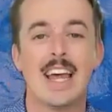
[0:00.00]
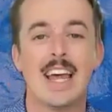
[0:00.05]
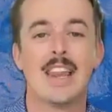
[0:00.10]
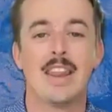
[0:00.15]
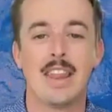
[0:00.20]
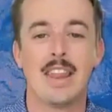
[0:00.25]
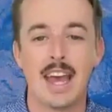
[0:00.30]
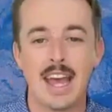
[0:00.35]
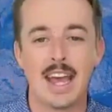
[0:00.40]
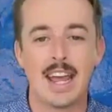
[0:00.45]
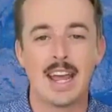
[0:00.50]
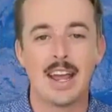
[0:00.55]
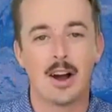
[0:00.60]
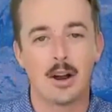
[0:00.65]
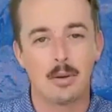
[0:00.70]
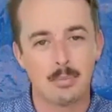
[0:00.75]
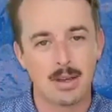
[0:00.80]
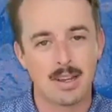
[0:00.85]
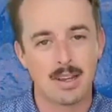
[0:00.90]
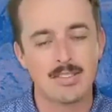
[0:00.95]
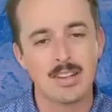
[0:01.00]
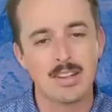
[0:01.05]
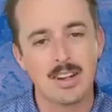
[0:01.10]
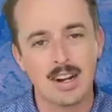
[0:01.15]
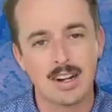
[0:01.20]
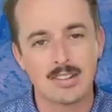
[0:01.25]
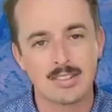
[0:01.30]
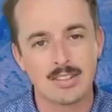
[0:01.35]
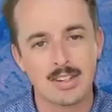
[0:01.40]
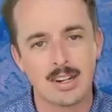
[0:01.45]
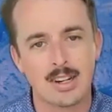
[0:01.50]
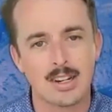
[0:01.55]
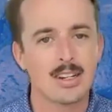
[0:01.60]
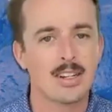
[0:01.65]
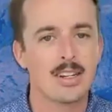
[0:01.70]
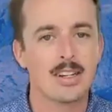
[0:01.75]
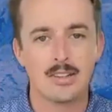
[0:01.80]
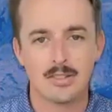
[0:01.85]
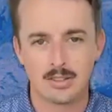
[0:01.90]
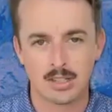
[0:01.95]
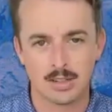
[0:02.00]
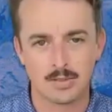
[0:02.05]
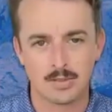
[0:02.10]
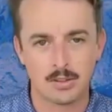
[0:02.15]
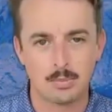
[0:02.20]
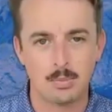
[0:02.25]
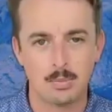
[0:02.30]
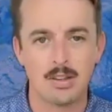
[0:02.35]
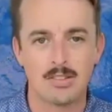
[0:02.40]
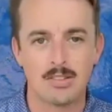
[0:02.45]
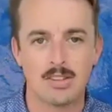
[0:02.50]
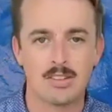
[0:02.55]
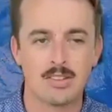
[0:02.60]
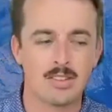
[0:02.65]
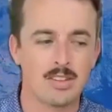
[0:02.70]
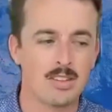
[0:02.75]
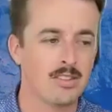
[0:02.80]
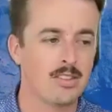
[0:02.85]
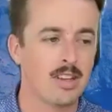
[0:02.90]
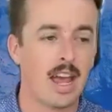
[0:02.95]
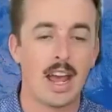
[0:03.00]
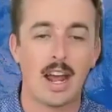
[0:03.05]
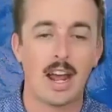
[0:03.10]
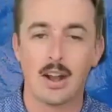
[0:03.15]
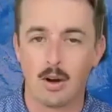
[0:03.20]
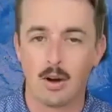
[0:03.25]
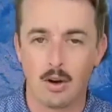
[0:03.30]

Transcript: They are based in Oxnard and service businesses and